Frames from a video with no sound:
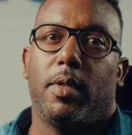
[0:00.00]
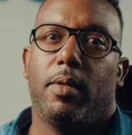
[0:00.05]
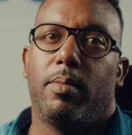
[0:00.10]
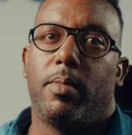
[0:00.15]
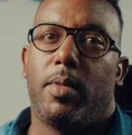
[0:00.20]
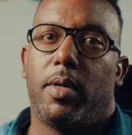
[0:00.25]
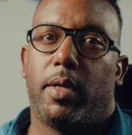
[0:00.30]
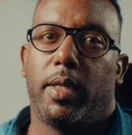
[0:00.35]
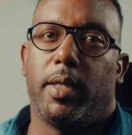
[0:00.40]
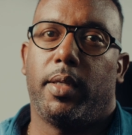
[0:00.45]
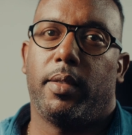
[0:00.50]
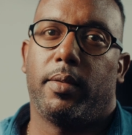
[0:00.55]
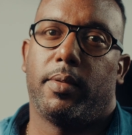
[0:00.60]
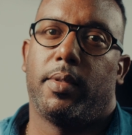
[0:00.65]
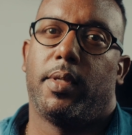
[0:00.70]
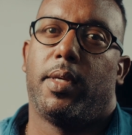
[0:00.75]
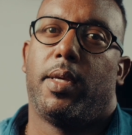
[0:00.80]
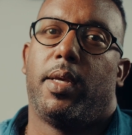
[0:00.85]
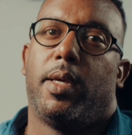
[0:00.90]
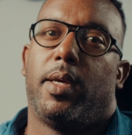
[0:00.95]
money,
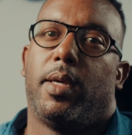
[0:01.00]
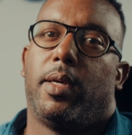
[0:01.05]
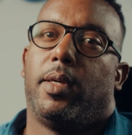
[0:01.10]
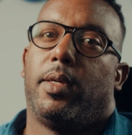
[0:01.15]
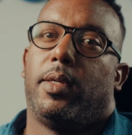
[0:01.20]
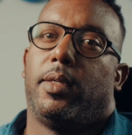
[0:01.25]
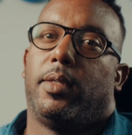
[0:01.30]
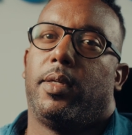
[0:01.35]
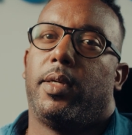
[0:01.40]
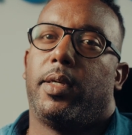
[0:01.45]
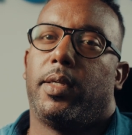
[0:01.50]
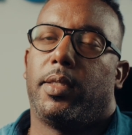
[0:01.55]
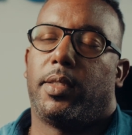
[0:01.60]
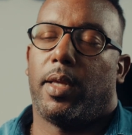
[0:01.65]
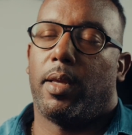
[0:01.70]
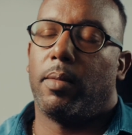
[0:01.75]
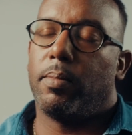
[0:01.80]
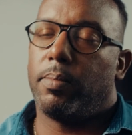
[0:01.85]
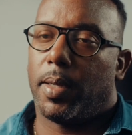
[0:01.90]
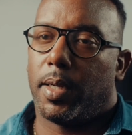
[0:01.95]
there's
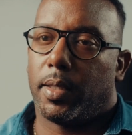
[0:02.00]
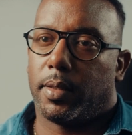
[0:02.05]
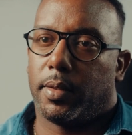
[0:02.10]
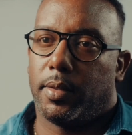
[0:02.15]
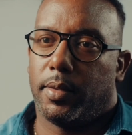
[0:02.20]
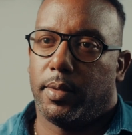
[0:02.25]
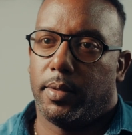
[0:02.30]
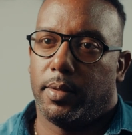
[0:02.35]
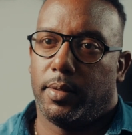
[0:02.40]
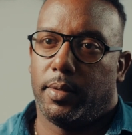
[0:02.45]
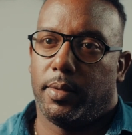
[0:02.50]
impact.